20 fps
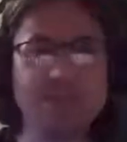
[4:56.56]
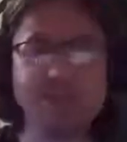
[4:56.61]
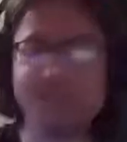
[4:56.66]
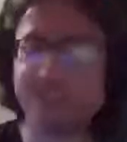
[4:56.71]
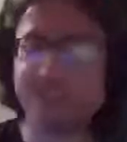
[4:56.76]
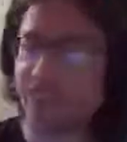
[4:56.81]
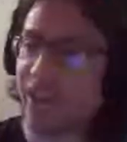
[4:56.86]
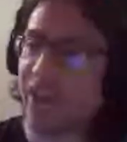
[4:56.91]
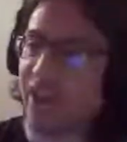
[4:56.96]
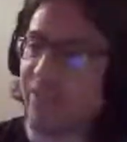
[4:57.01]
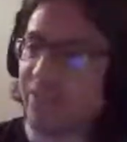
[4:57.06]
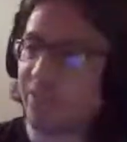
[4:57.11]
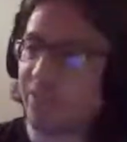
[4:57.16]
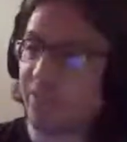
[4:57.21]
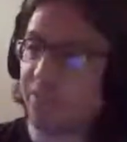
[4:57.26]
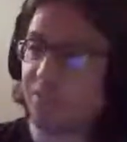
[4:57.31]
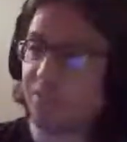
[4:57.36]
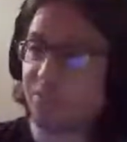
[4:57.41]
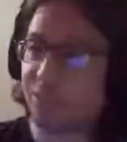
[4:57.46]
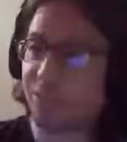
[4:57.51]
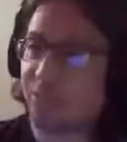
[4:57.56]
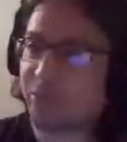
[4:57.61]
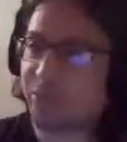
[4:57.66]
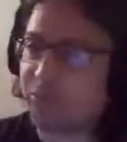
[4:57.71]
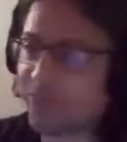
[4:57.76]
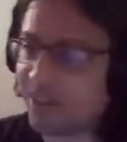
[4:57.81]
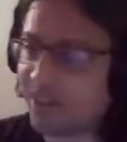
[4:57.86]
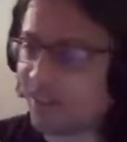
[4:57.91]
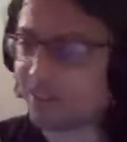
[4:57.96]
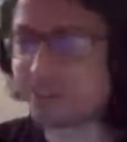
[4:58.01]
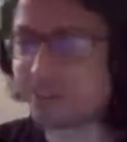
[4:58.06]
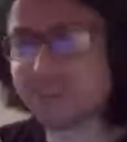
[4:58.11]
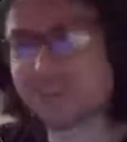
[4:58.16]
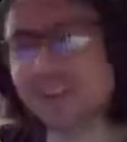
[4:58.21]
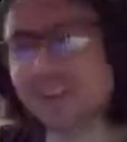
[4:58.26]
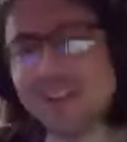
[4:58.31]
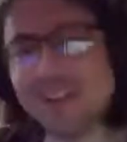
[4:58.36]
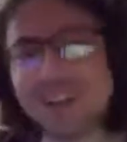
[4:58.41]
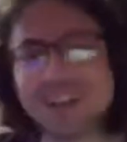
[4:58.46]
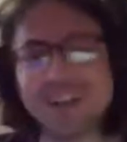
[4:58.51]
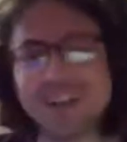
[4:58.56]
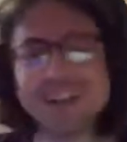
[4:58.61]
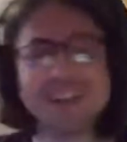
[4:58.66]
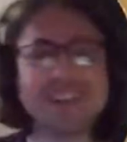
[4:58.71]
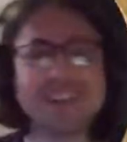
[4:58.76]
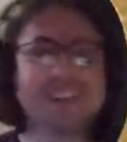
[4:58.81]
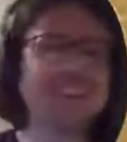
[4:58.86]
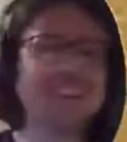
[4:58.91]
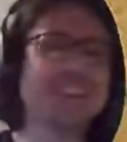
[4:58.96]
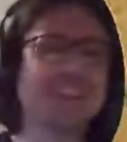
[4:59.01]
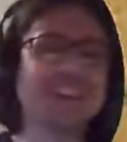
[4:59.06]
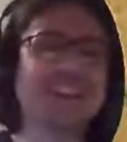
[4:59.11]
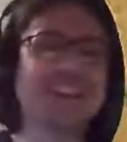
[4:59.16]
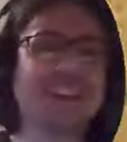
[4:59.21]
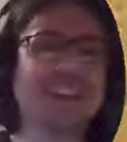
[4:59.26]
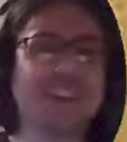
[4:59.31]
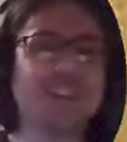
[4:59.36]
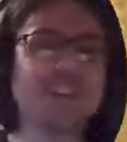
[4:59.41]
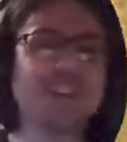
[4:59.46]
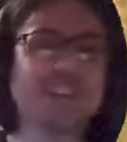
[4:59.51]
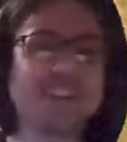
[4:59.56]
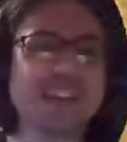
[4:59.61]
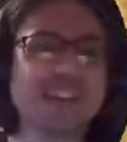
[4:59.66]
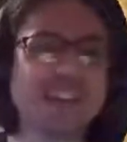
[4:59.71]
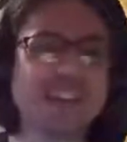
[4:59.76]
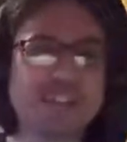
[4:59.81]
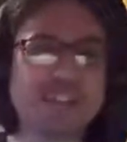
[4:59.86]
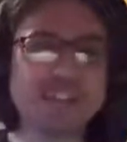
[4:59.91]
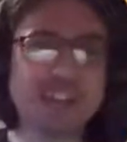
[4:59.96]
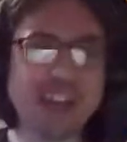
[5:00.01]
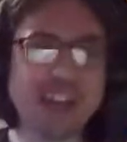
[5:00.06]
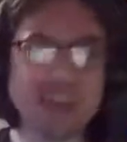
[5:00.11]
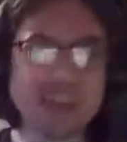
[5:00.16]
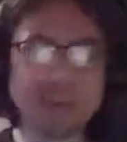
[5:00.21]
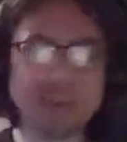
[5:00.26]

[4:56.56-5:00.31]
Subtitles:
We're surviving them. 3. I'll take 3